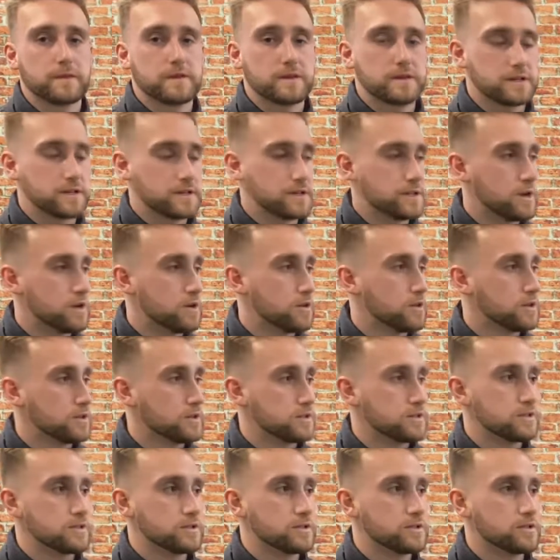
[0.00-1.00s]
you know,
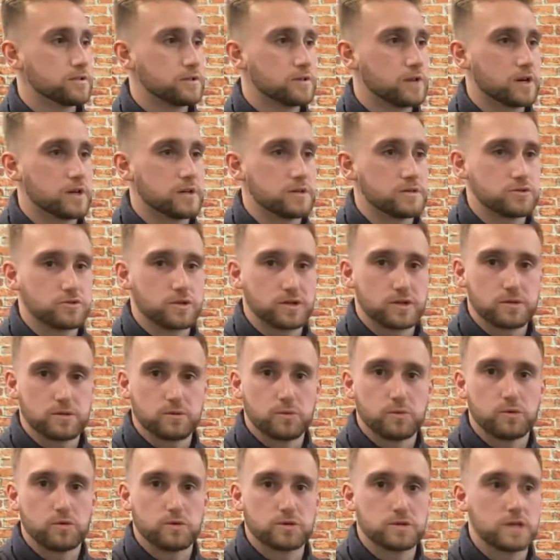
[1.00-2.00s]
looking to kind of drink
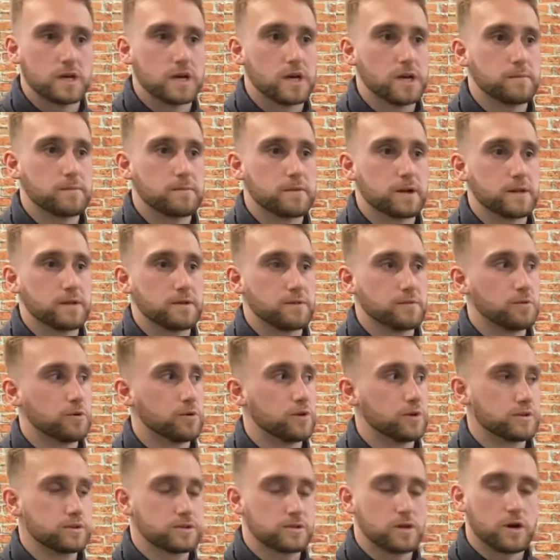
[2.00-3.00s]
water, plenty of
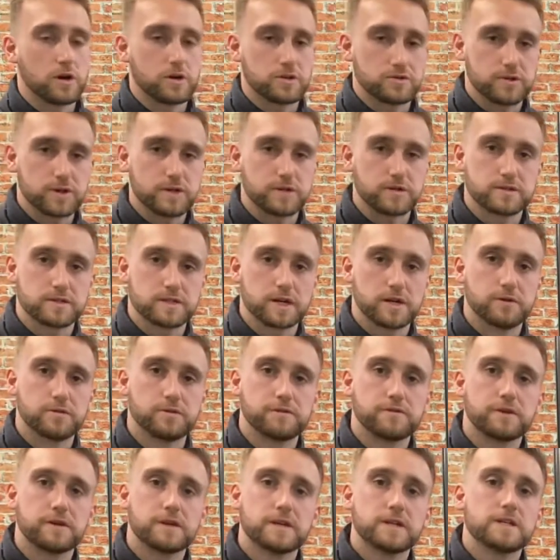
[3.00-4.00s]
water to hydrate yourself.
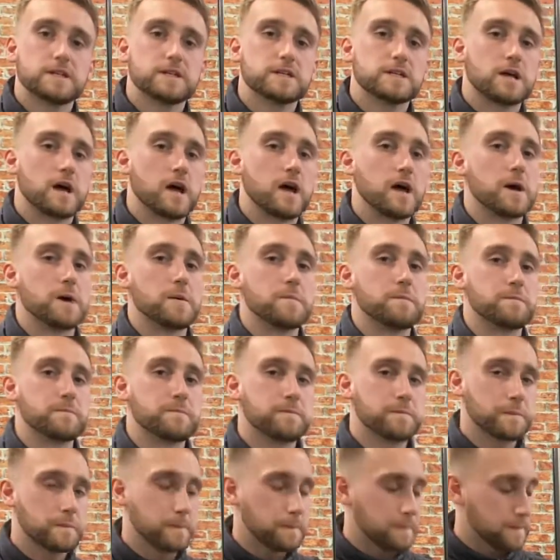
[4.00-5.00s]

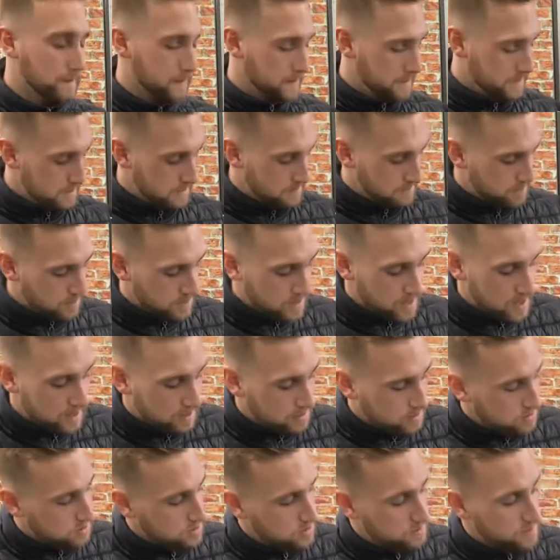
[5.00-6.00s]
But yeah,
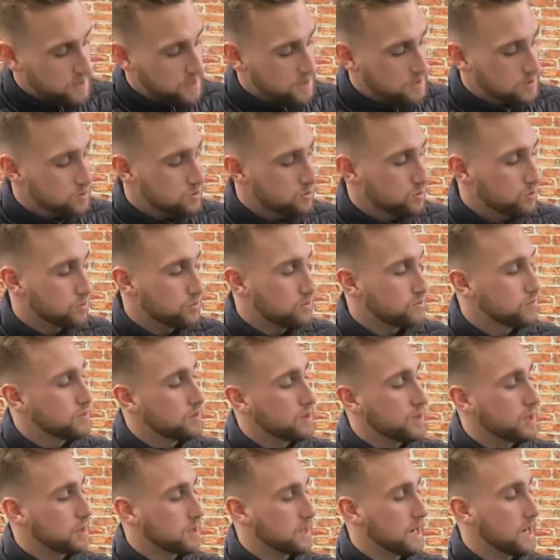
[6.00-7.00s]
just making sure
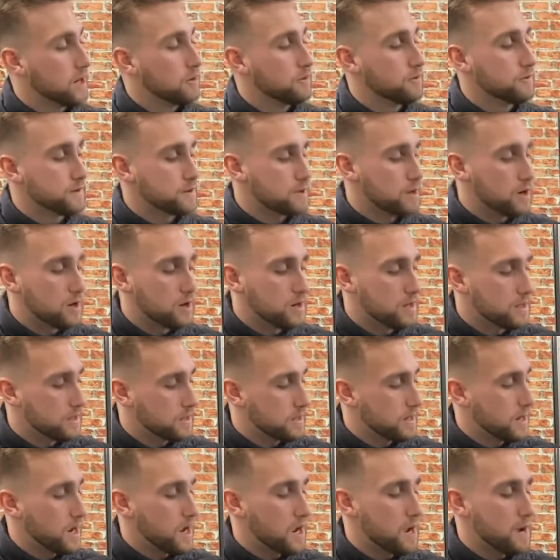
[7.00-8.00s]
like a healthy diet
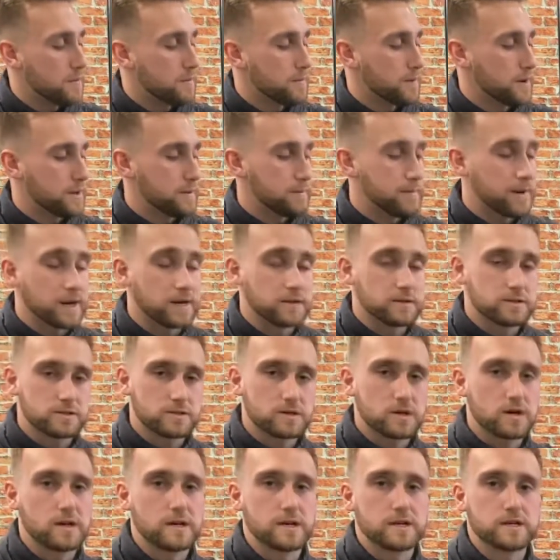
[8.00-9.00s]
and a balanced
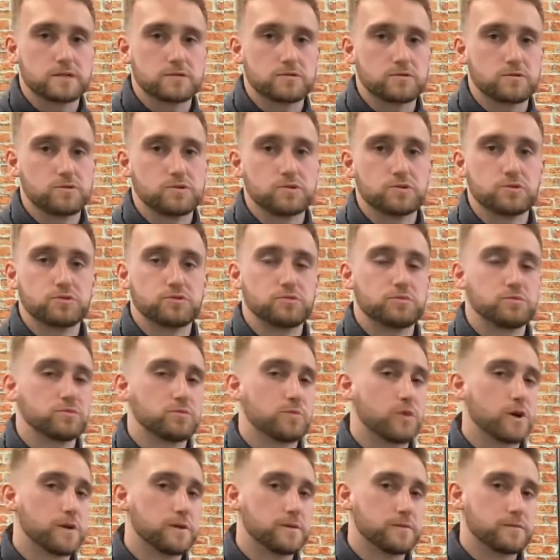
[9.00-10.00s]
diet is crucial
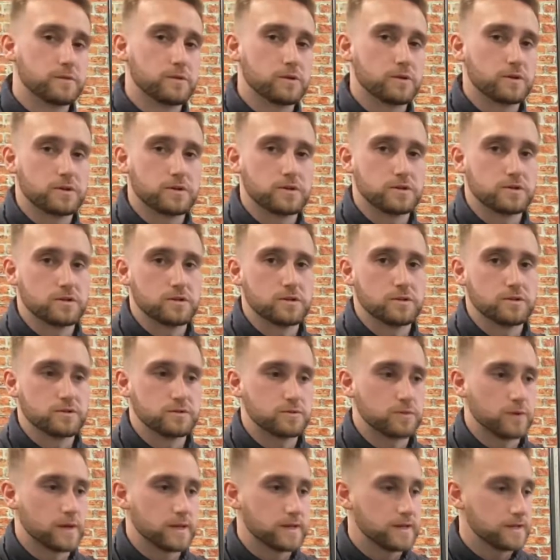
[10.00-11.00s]
when looking to
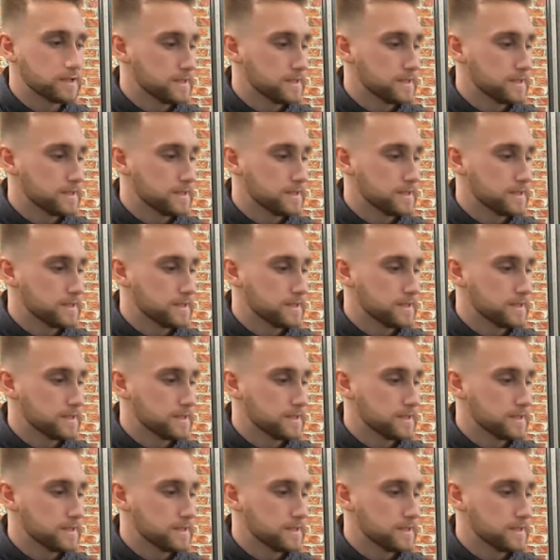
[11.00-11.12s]
lose weight.